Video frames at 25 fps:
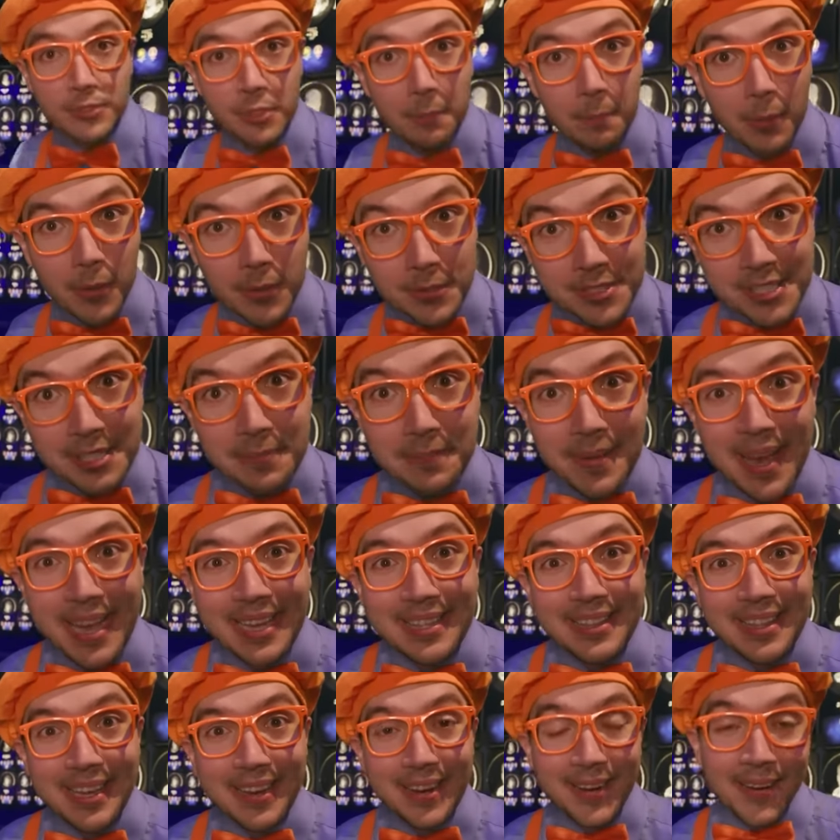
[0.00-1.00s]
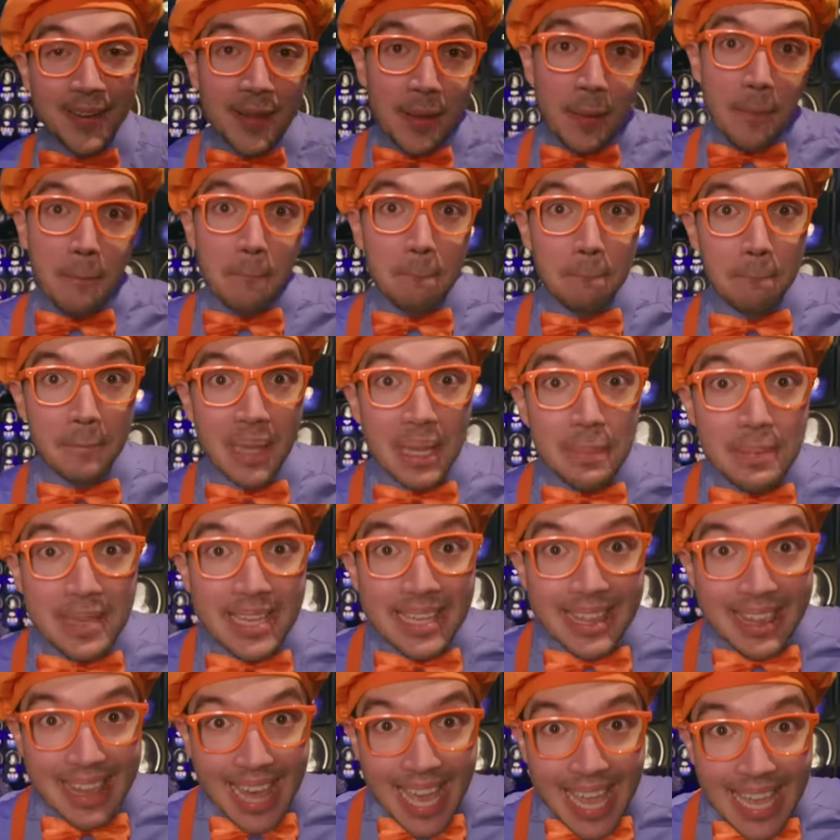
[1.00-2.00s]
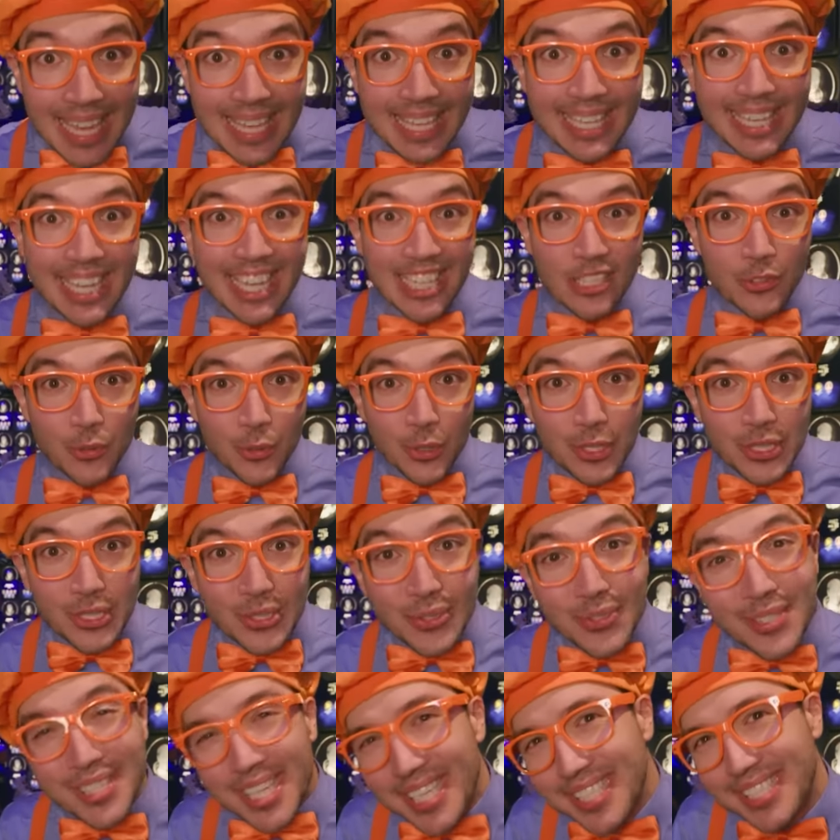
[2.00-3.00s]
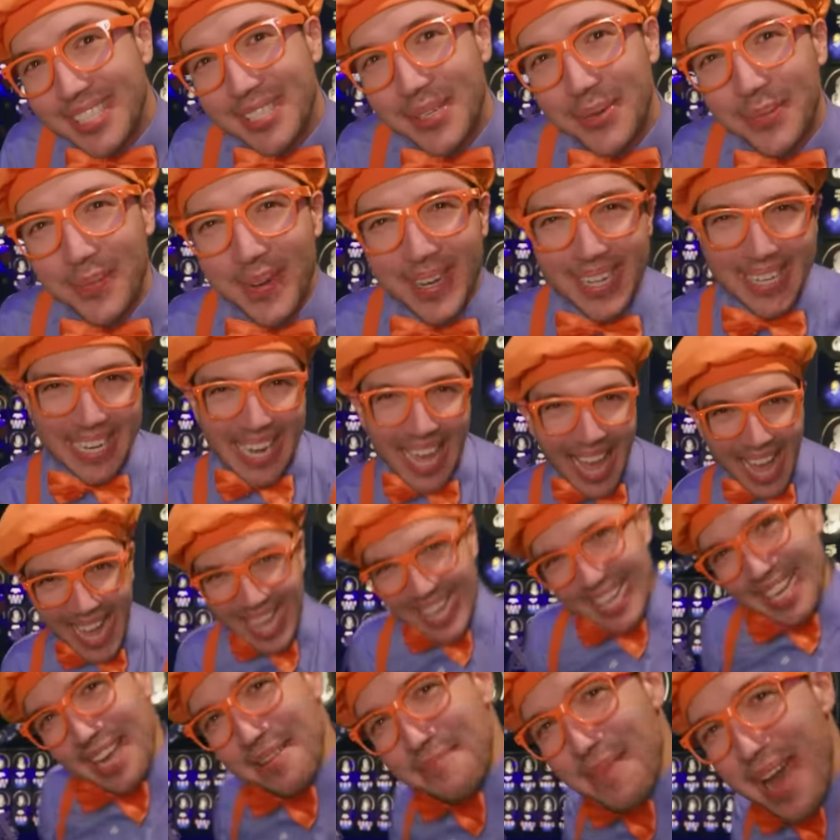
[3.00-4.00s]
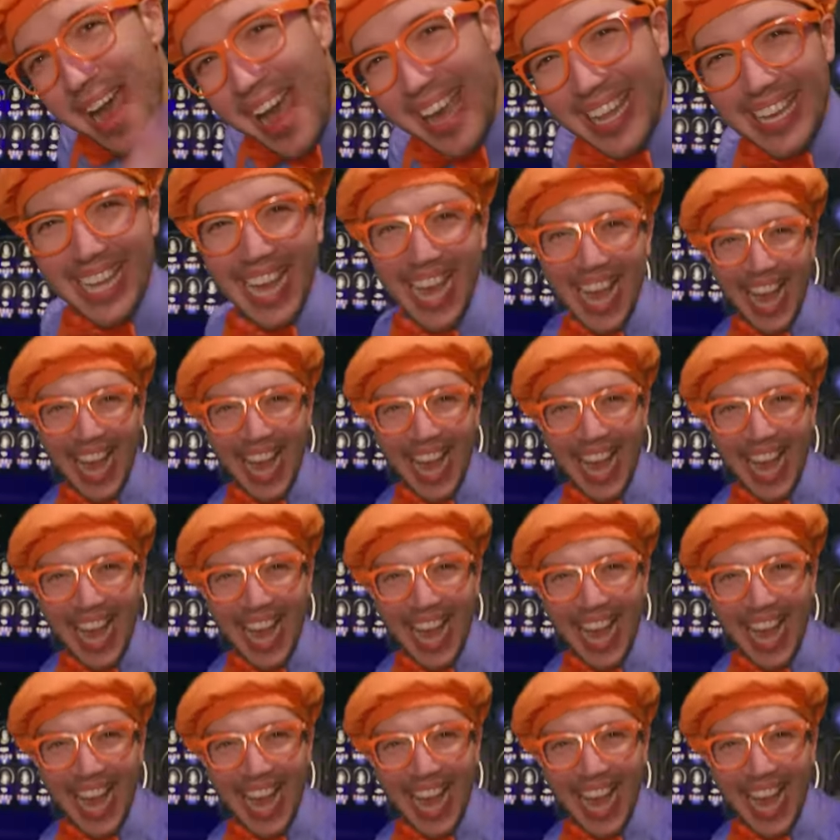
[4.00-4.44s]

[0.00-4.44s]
a person back there. Maybe they can introduce us to one. Come on.